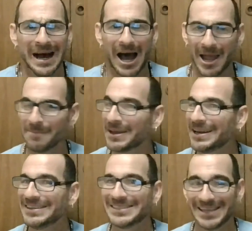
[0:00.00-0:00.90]
I'm
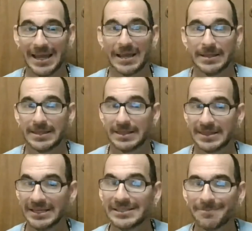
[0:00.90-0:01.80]
going to say that
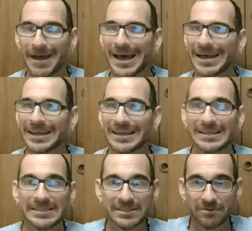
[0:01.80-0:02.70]
this bag
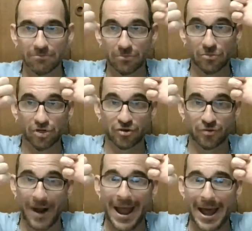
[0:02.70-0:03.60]
is
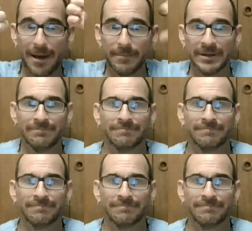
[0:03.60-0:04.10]
drab.